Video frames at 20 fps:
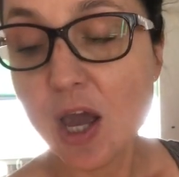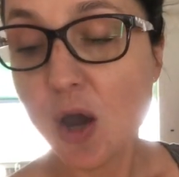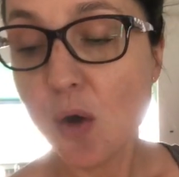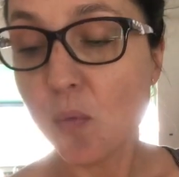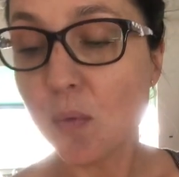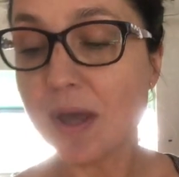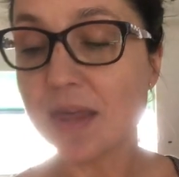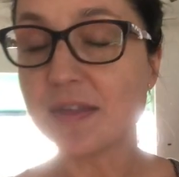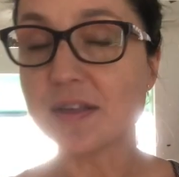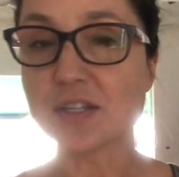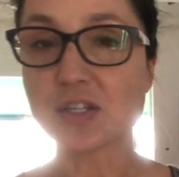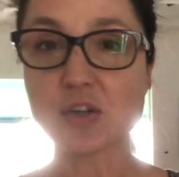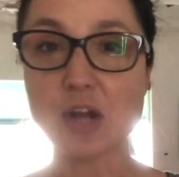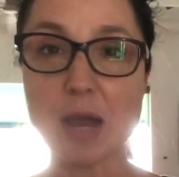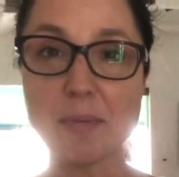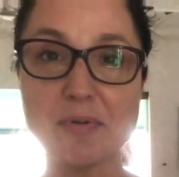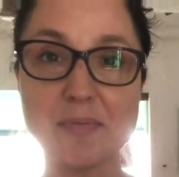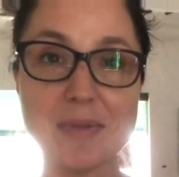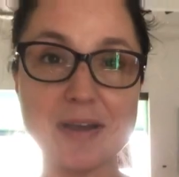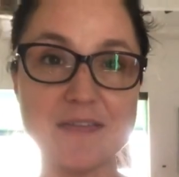with a
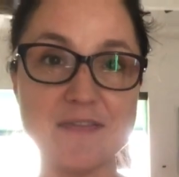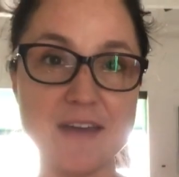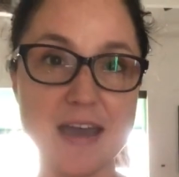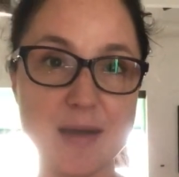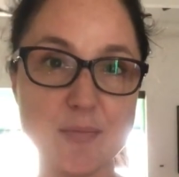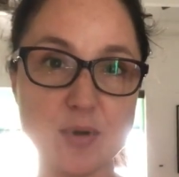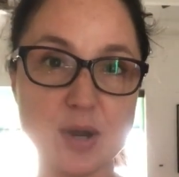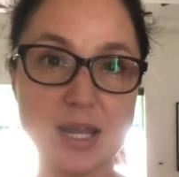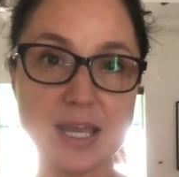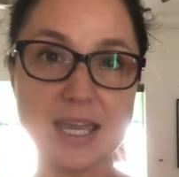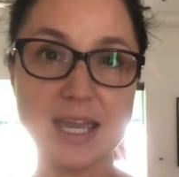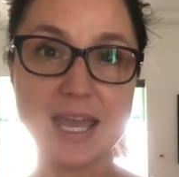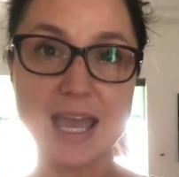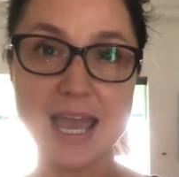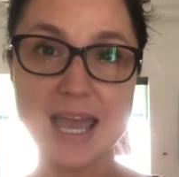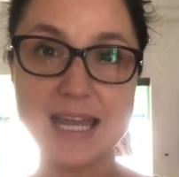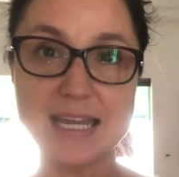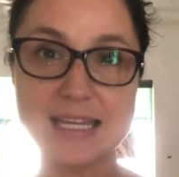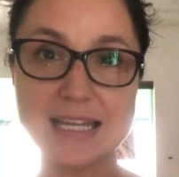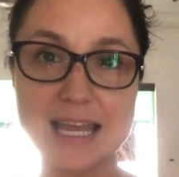scrap of my fabric
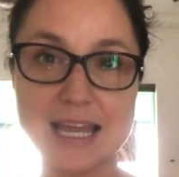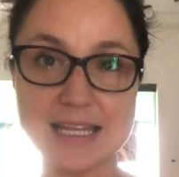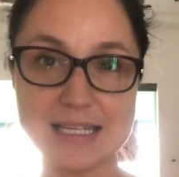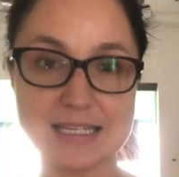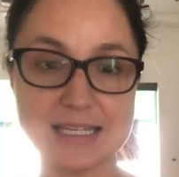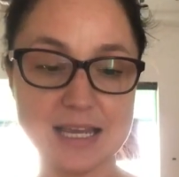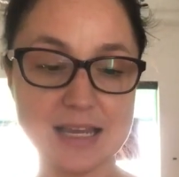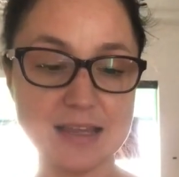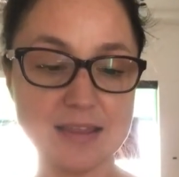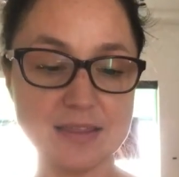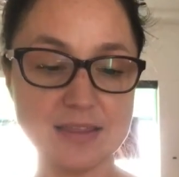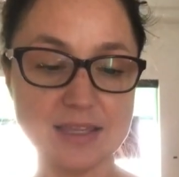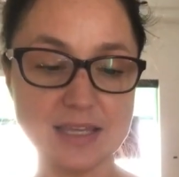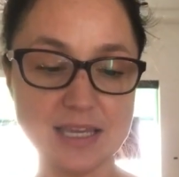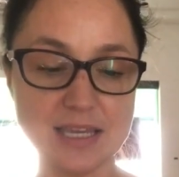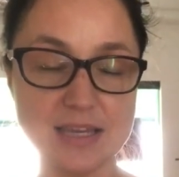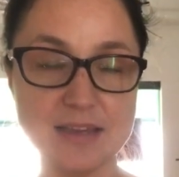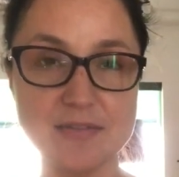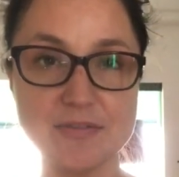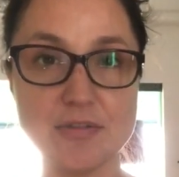and get
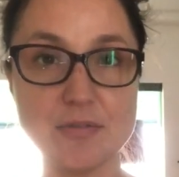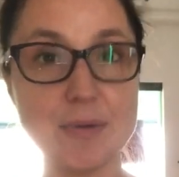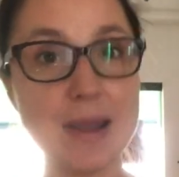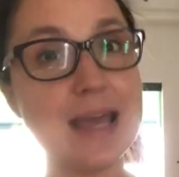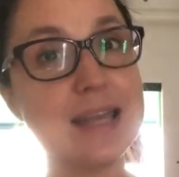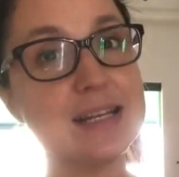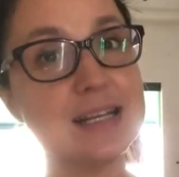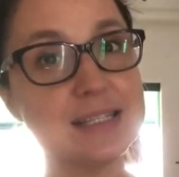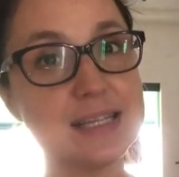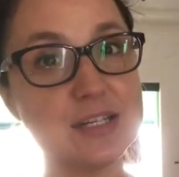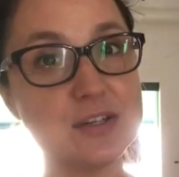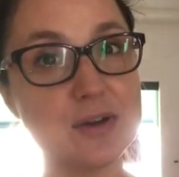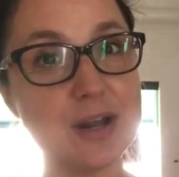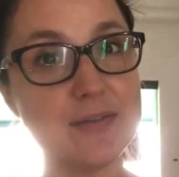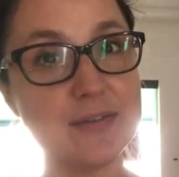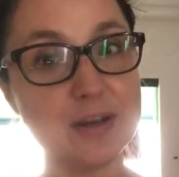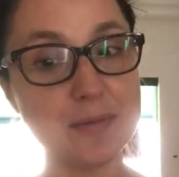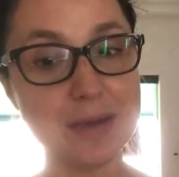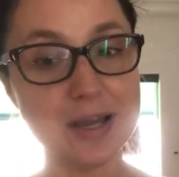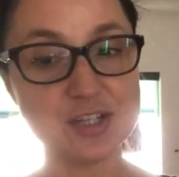the thread, because I don't
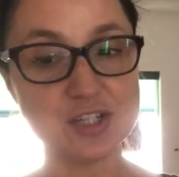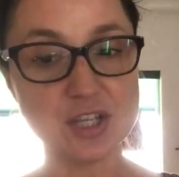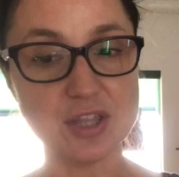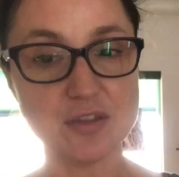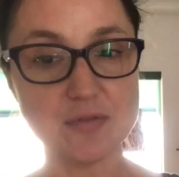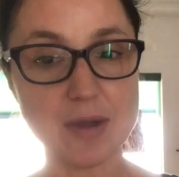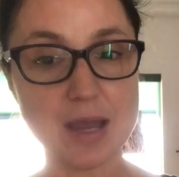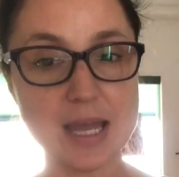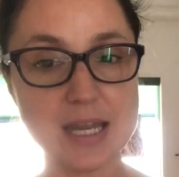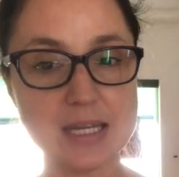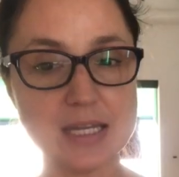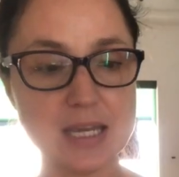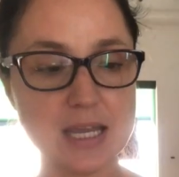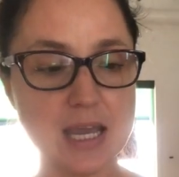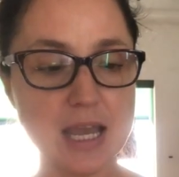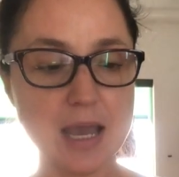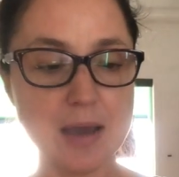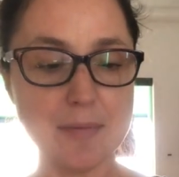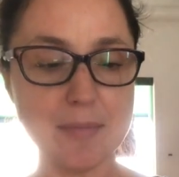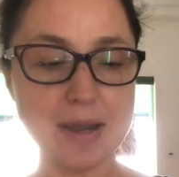have any matching thread.
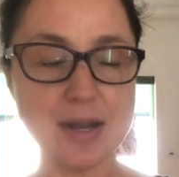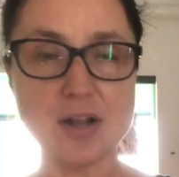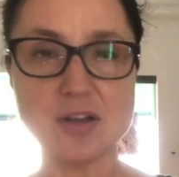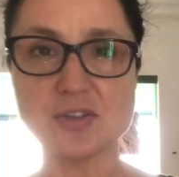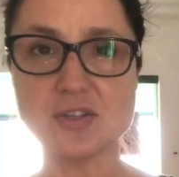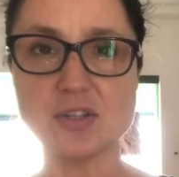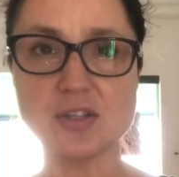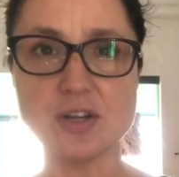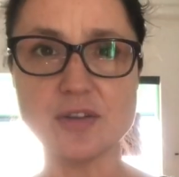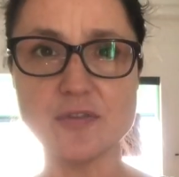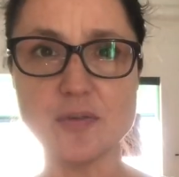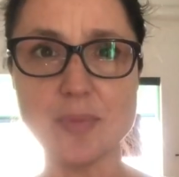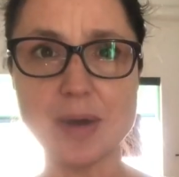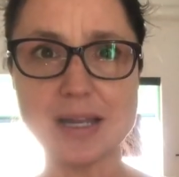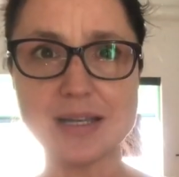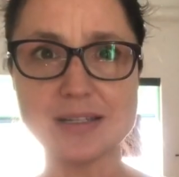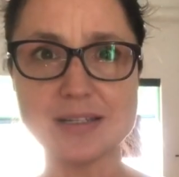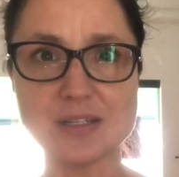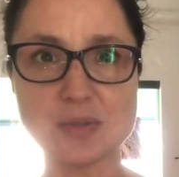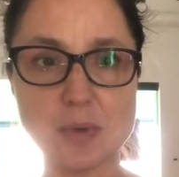I might also look for
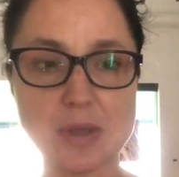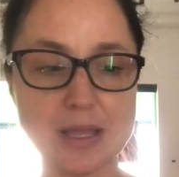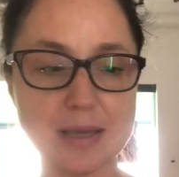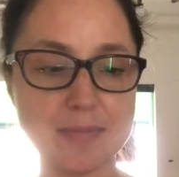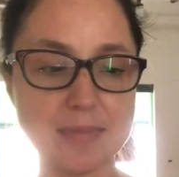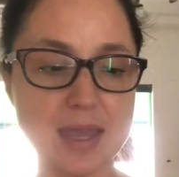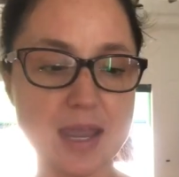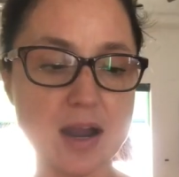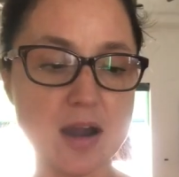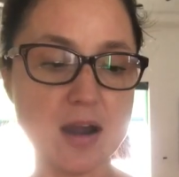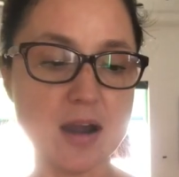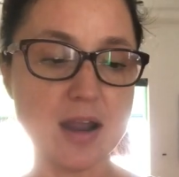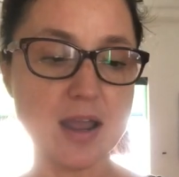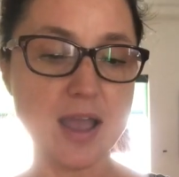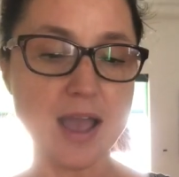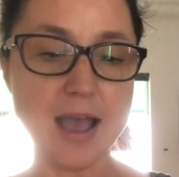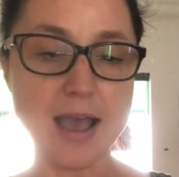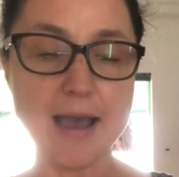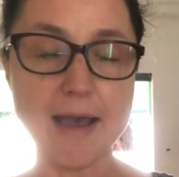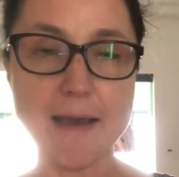buttons while I'm there.
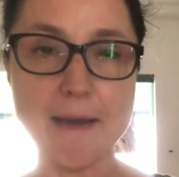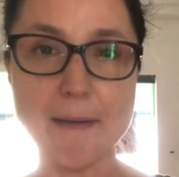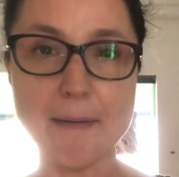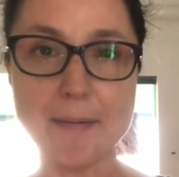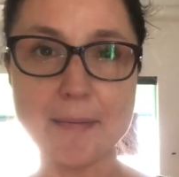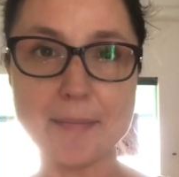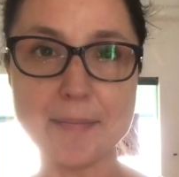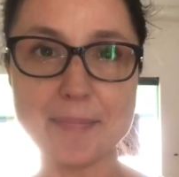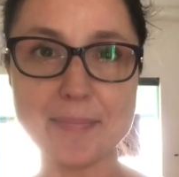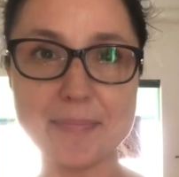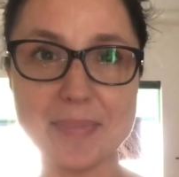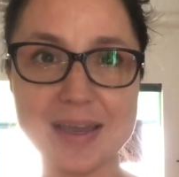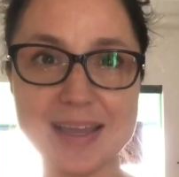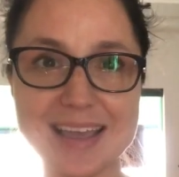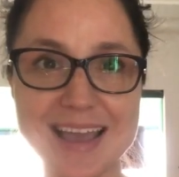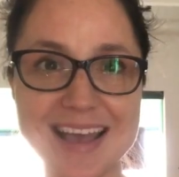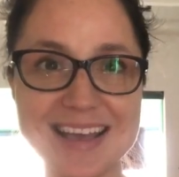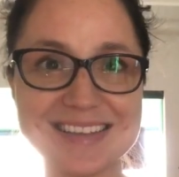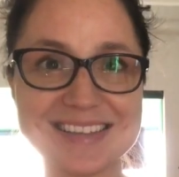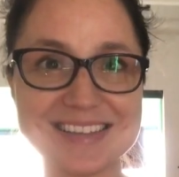But
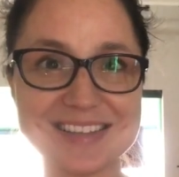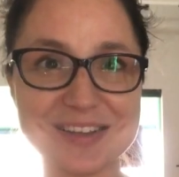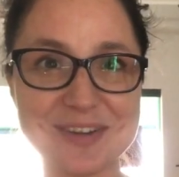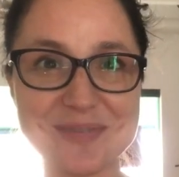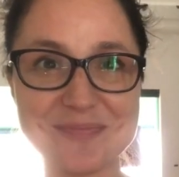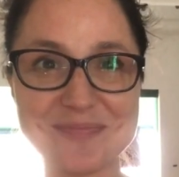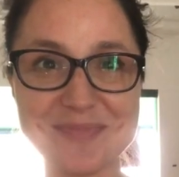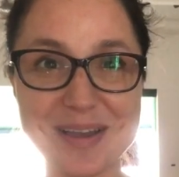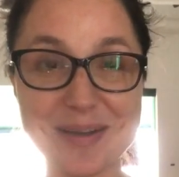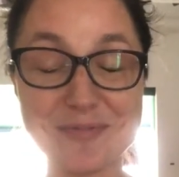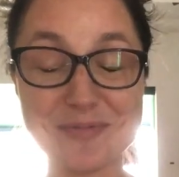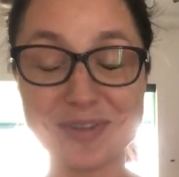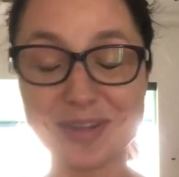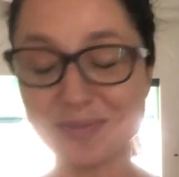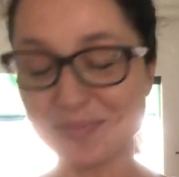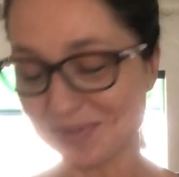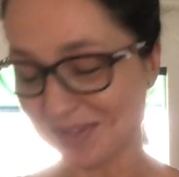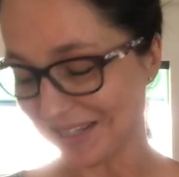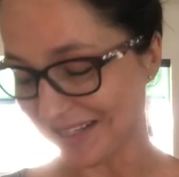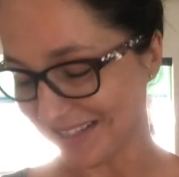yeah, so I'm really
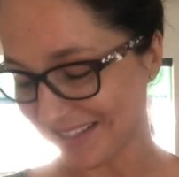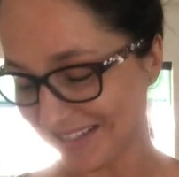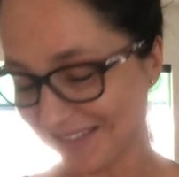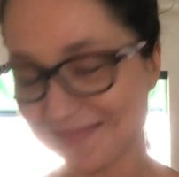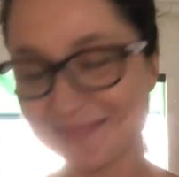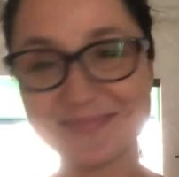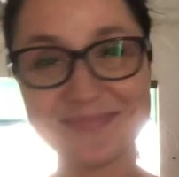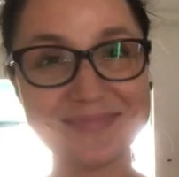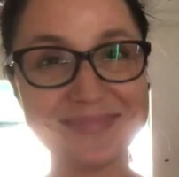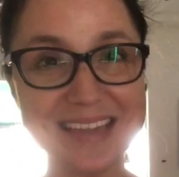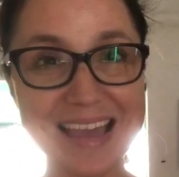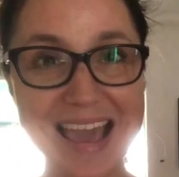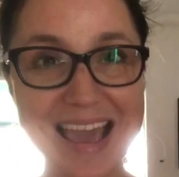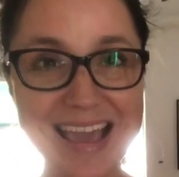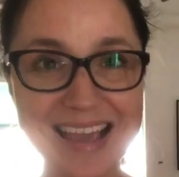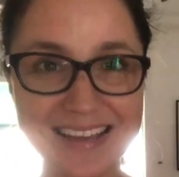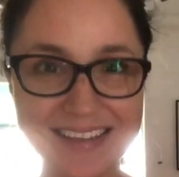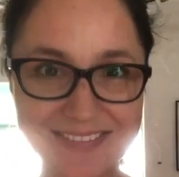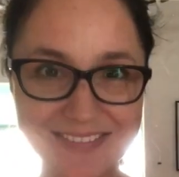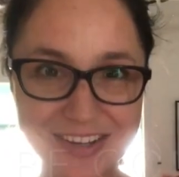pleased.
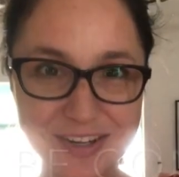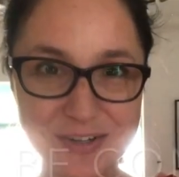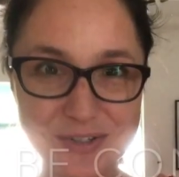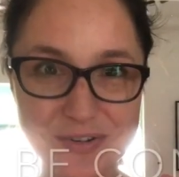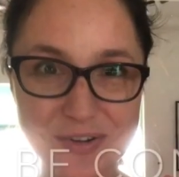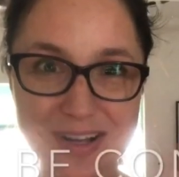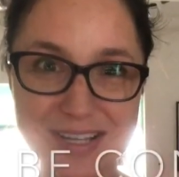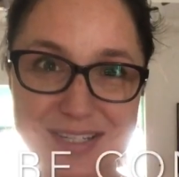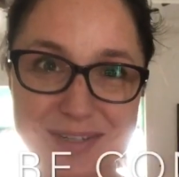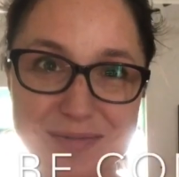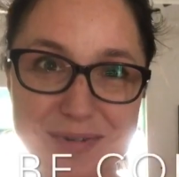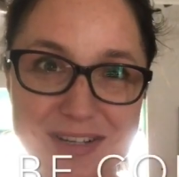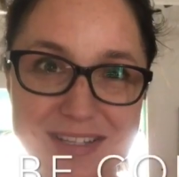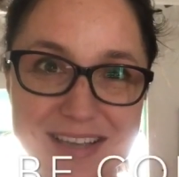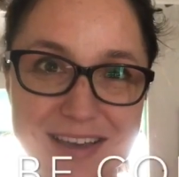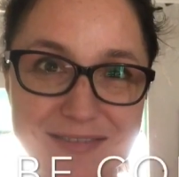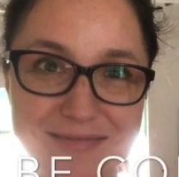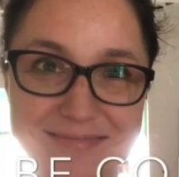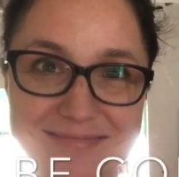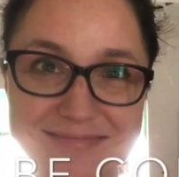Yay, fingers crossed it works out.